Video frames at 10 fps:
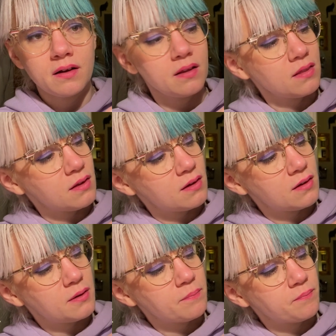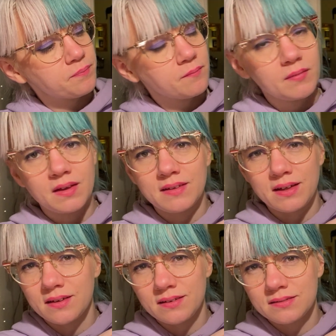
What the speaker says: the, like,